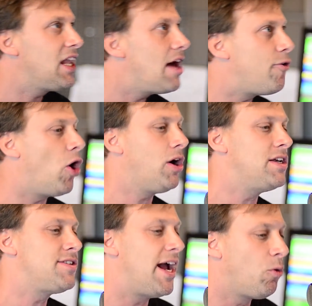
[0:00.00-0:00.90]
I love
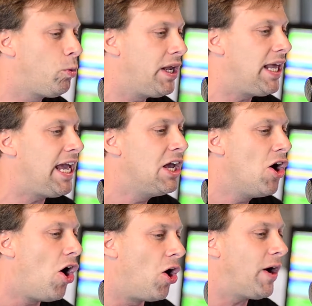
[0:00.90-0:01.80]
artists that really
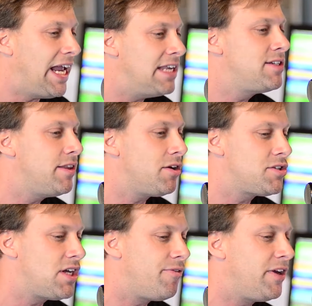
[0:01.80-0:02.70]
are into their
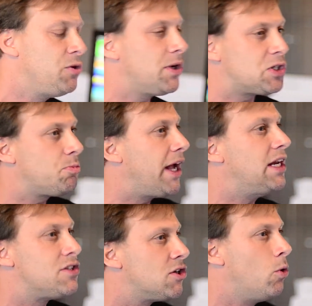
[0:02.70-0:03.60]
stuff, and you
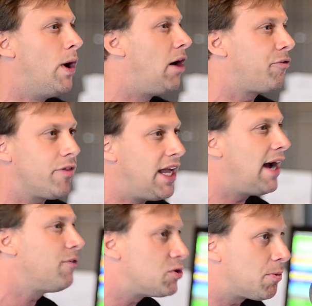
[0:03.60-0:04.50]
explain it so well for the
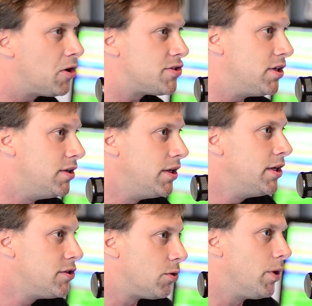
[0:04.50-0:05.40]
average person
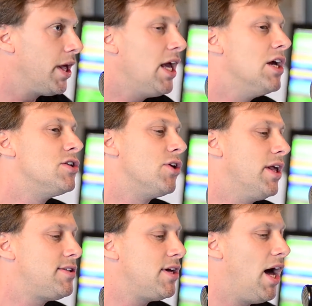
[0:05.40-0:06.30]
to really. So let's